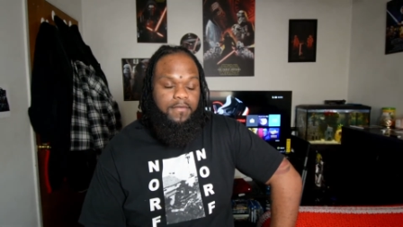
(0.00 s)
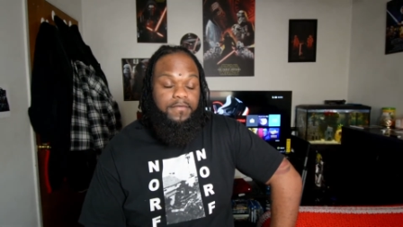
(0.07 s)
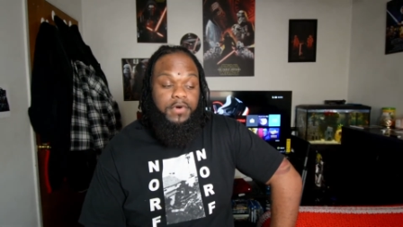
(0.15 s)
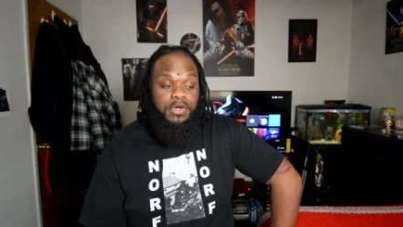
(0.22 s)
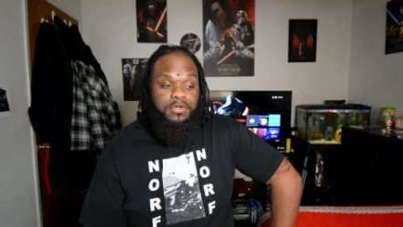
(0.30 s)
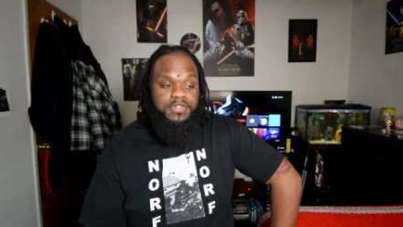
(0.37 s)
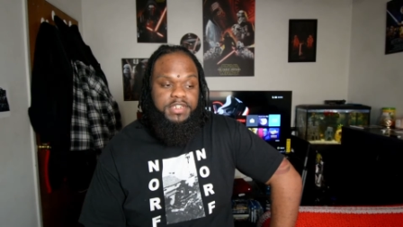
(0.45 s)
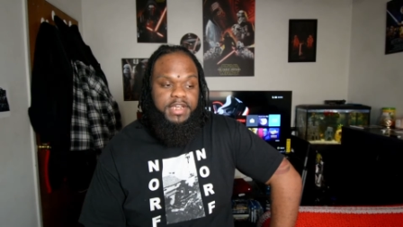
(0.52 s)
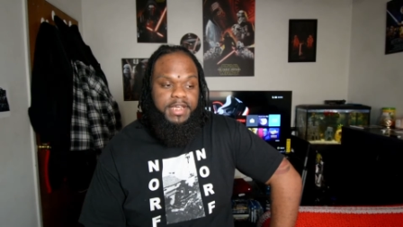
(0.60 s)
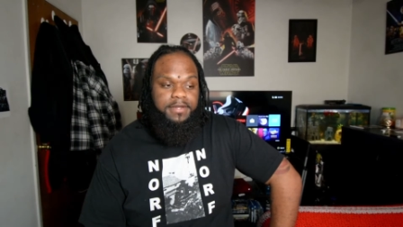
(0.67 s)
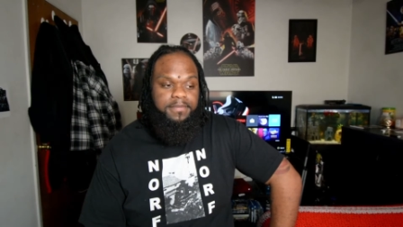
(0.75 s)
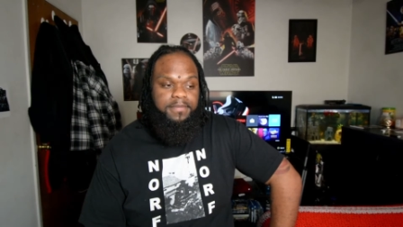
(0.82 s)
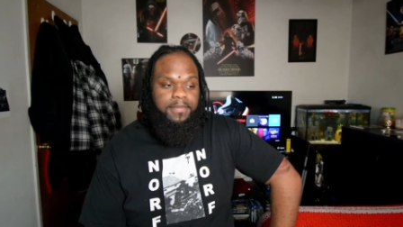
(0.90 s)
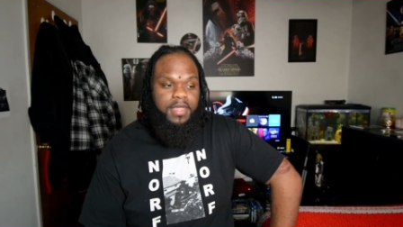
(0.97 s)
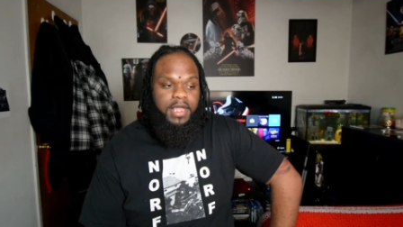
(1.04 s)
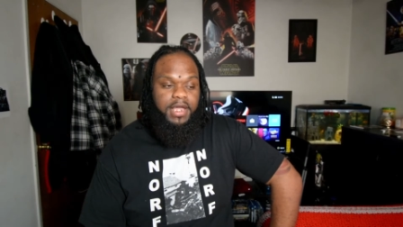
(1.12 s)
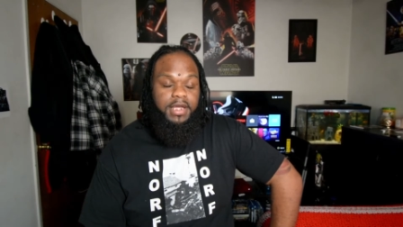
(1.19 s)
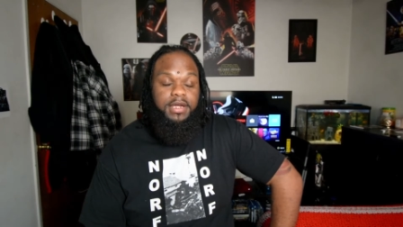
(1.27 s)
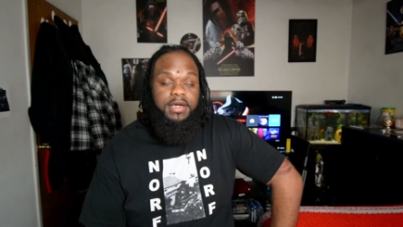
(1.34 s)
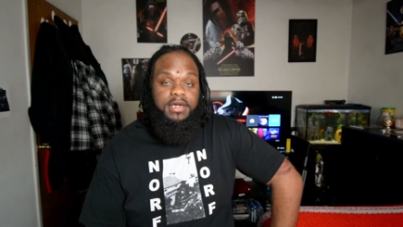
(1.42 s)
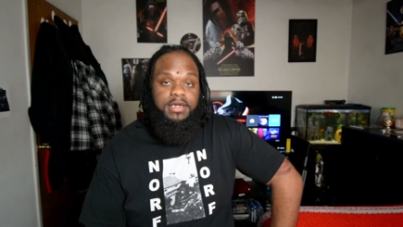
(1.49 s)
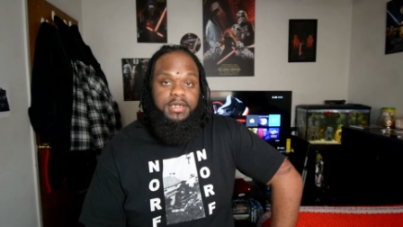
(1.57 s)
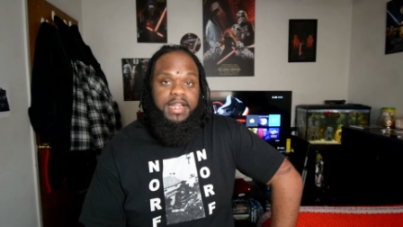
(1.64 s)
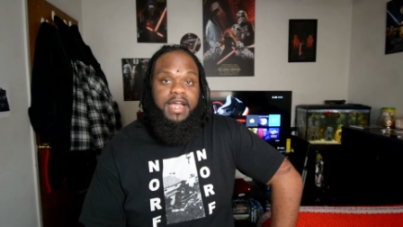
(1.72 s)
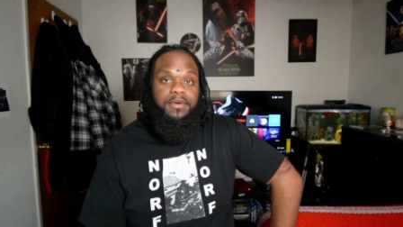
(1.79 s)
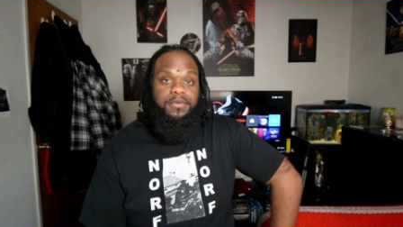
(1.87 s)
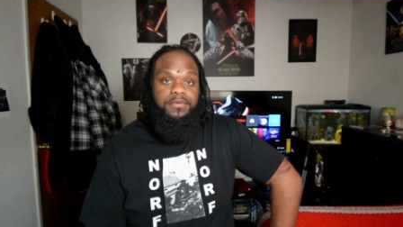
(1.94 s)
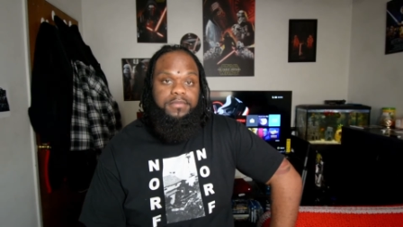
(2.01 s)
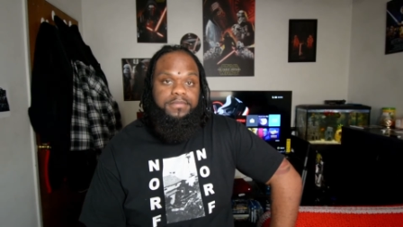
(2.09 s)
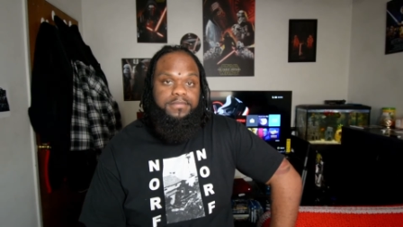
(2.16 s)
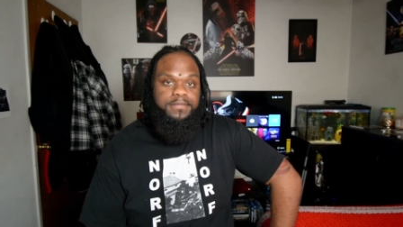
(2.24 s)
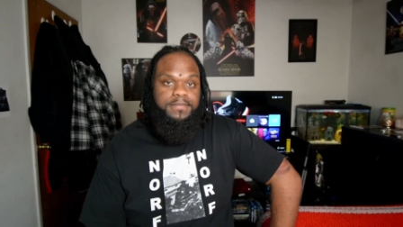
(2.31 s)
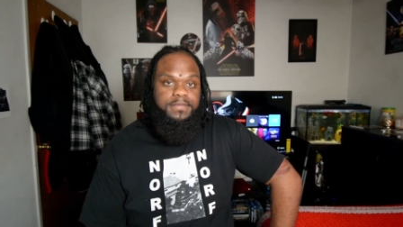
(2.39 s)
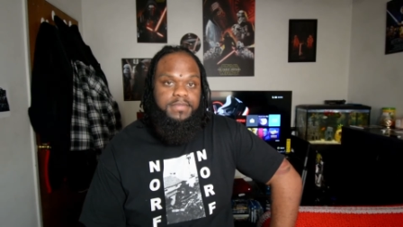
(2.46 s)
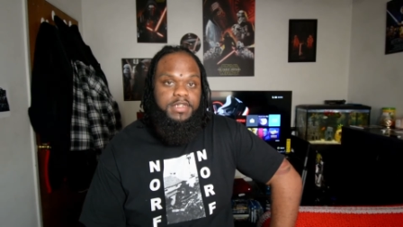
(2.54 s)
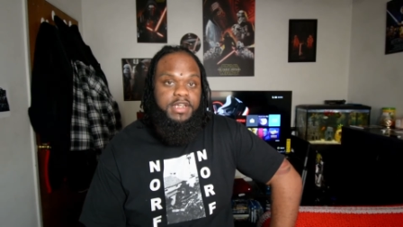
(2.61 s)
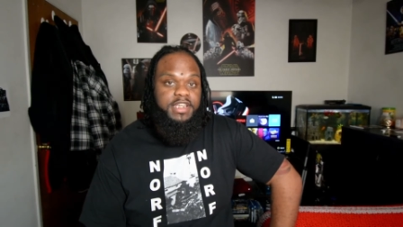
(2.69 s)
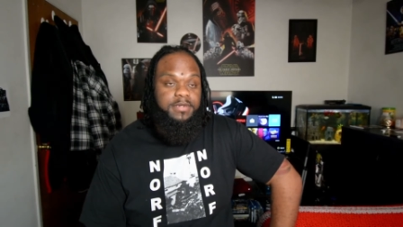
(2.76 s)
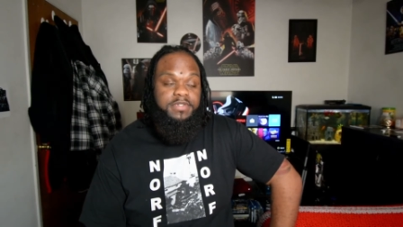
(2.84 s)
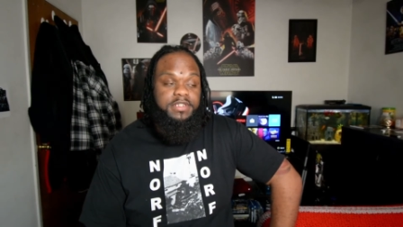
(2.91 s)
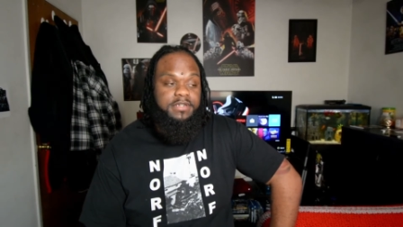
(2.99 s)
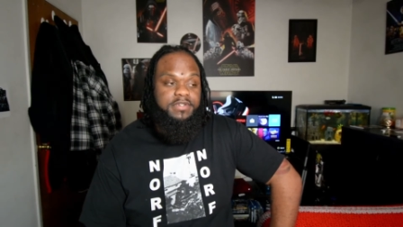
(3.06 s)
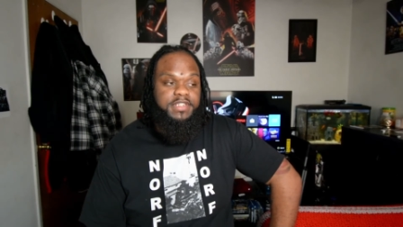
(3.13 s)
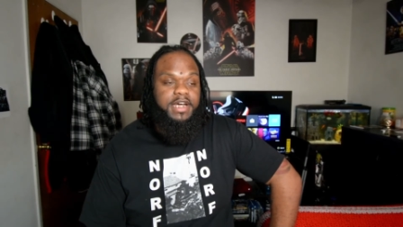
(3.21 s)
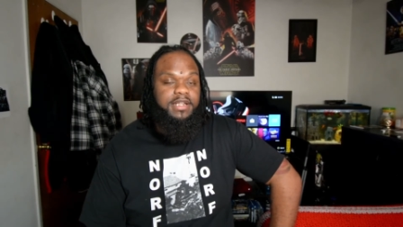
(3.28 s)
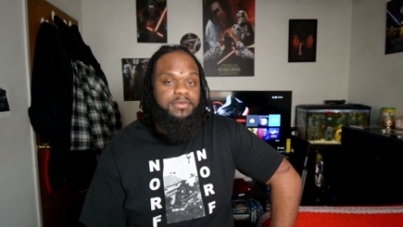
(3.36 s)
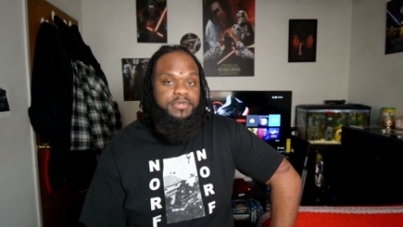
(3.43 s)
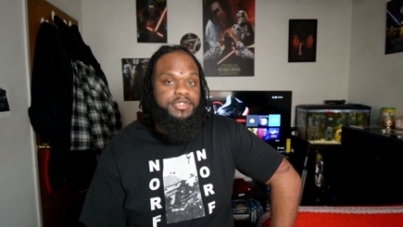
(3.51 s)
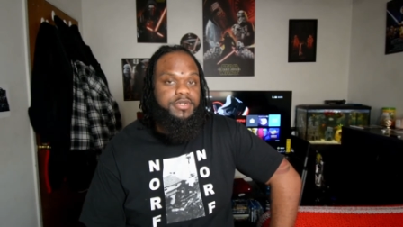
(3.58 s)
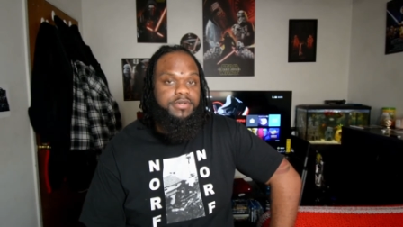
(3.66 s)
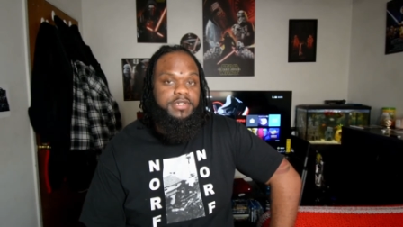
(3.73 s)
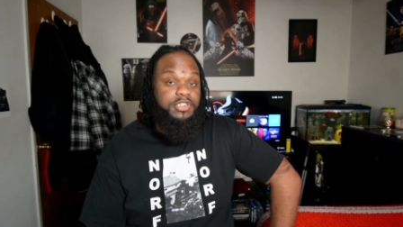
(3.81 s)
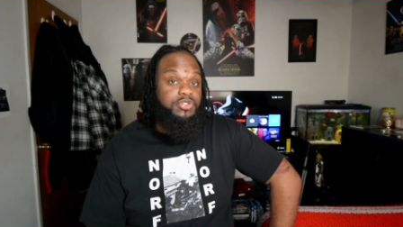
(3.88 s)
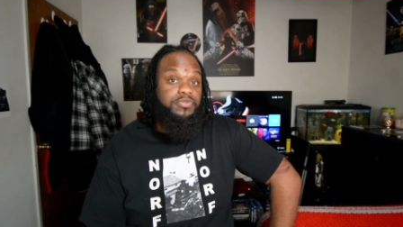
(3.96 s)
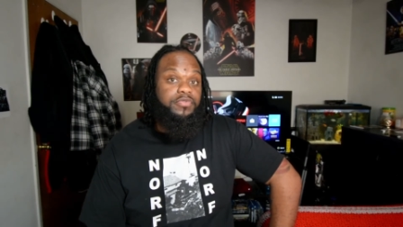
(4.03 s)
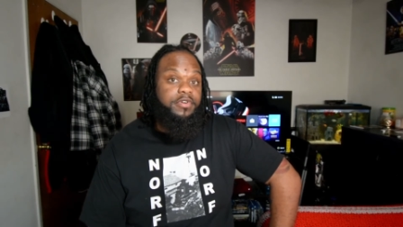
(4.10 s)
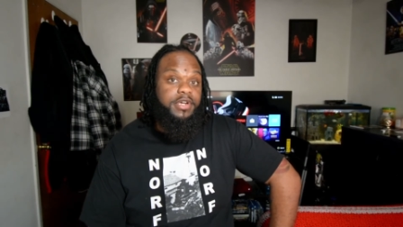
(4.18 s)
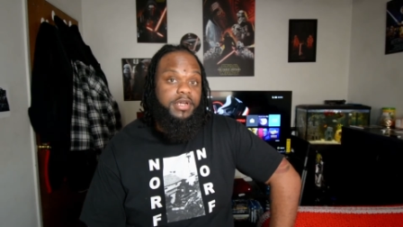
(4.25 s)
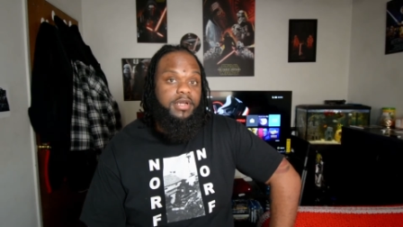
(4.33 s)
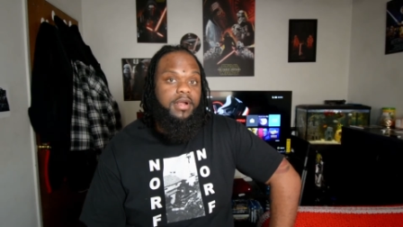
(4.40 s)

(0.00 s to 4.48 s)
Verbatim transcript: Photoscape and uh, Lightroom to keep it so solid with you because they're free.